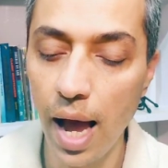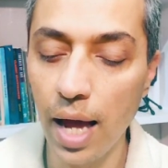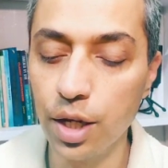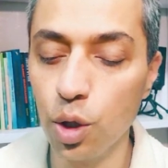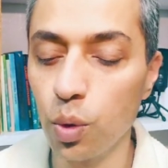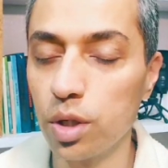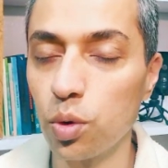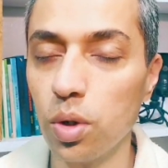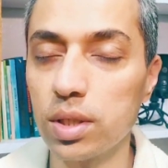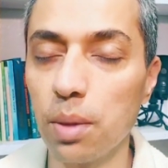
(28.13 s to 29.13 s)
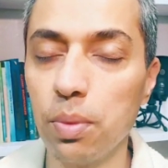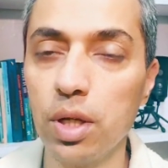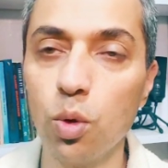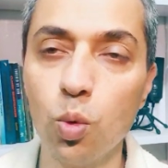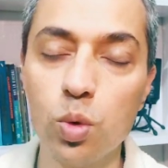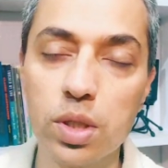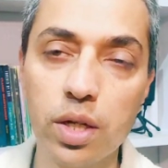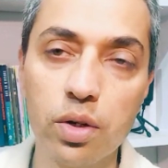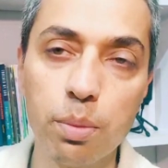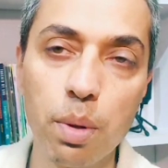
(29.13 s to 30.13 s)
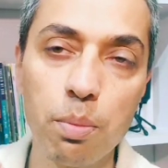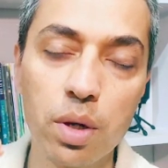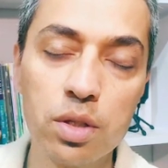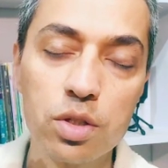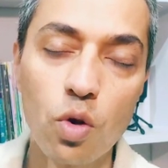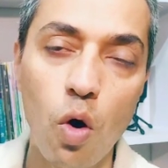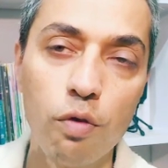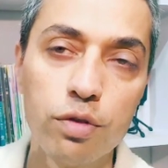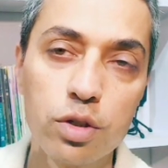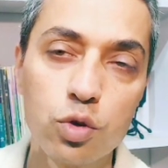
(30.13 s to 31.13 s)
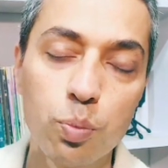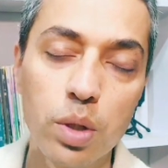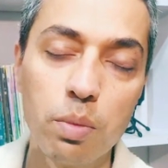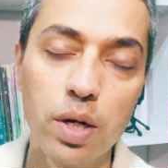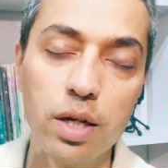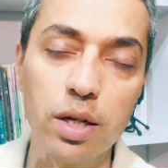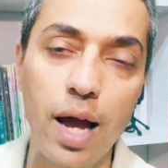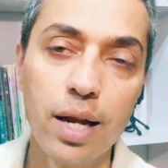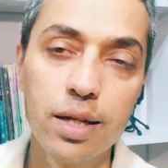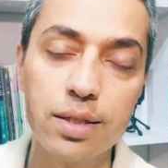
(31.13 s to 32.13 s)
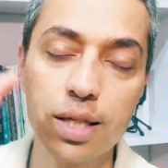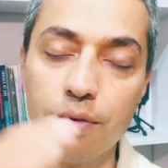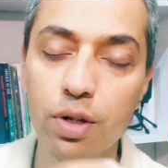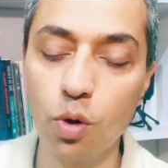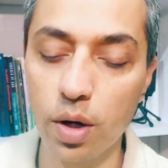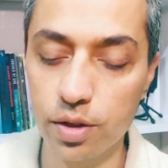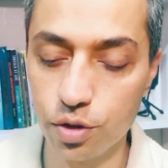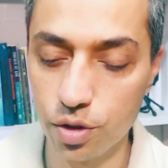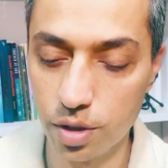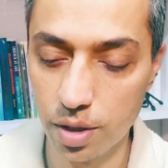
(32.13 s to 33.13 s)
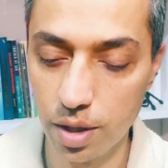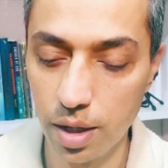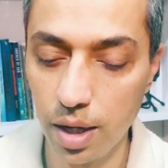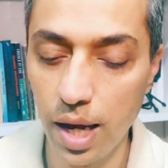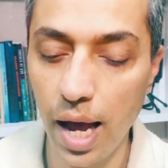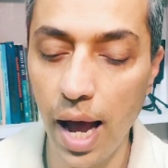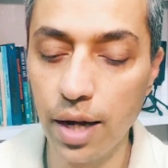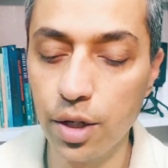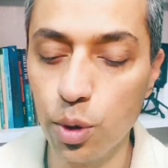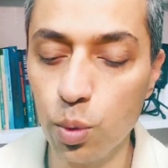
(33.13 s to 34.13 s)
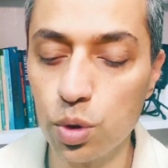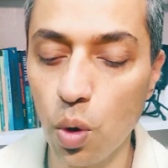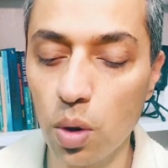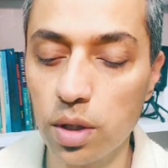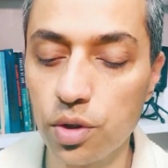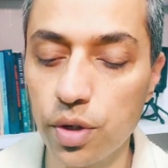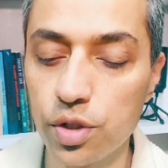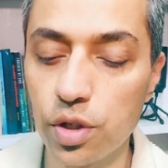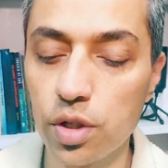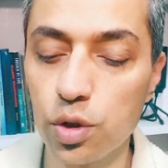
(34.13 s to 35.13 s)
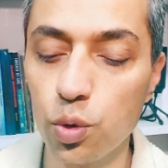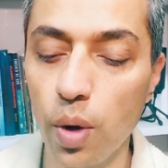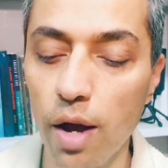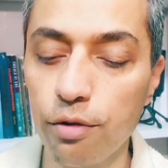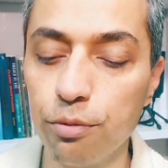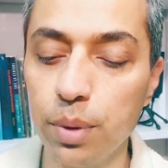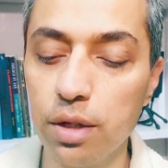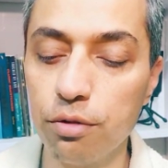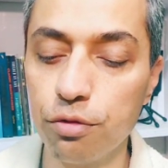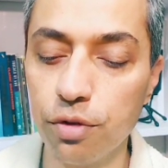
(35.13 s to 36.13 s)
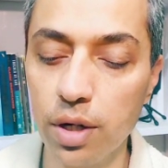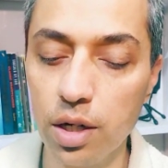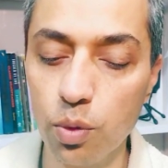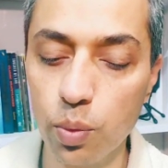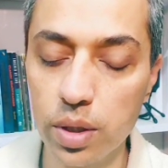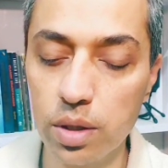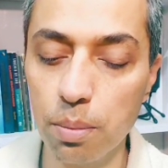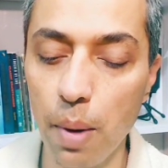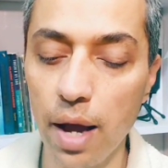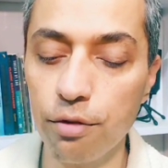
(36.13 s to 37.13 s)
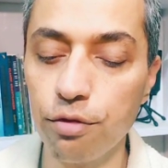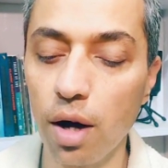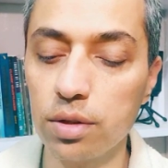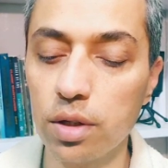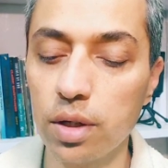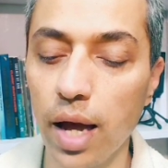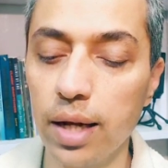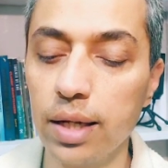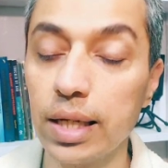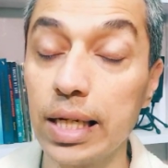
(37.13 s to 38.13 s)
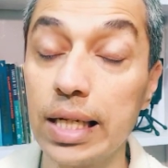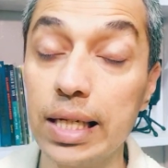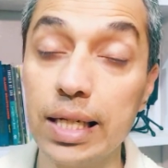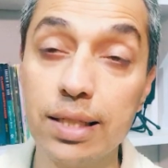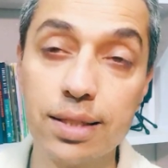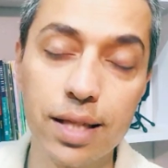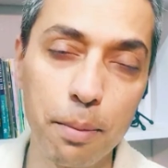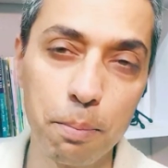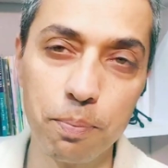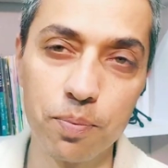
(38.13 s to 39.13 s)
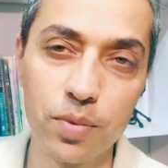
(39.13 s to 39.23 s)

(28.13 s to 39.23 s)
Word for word: And Yogi soul is somebody who's in remembrance of the Supreme Creator and His given knowledge. And use all the treasures you have been filled with by Father and increase them.